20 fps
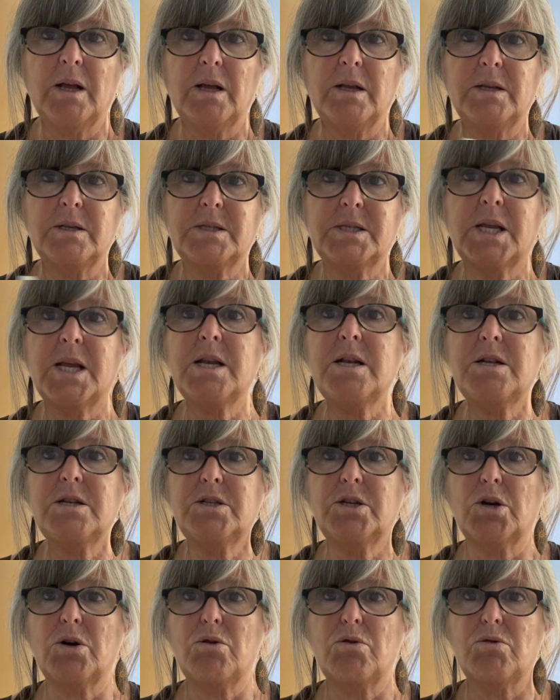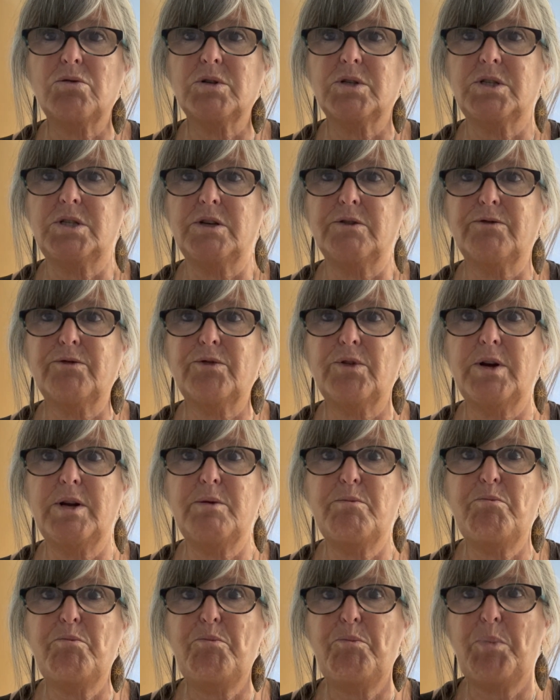skin tones,
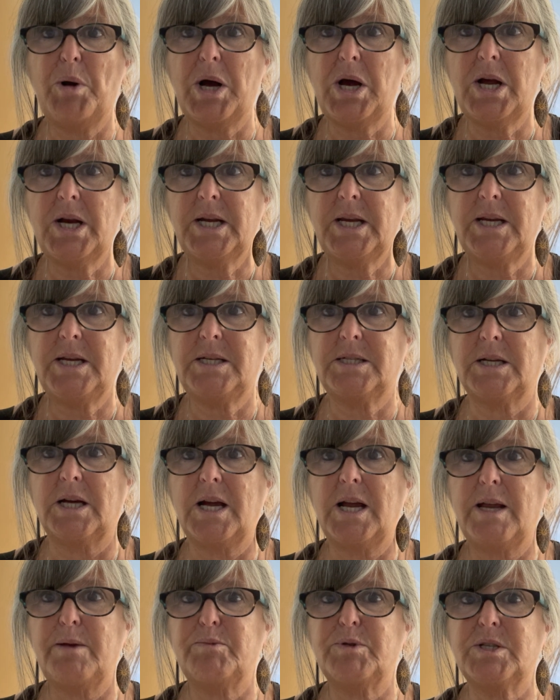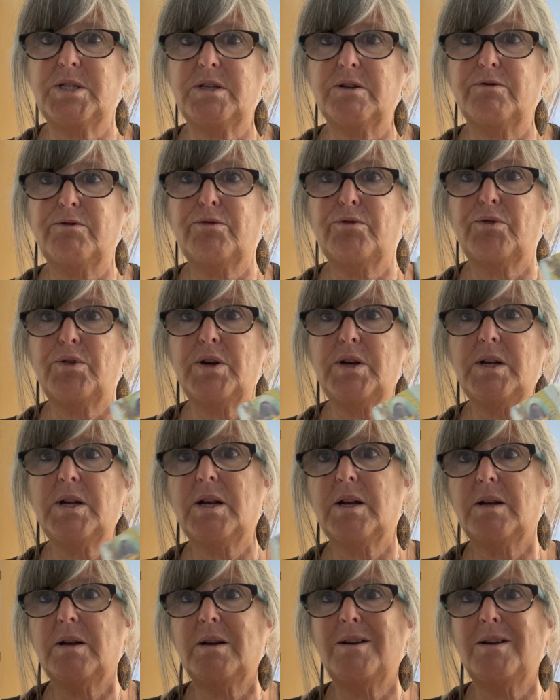different body types, different,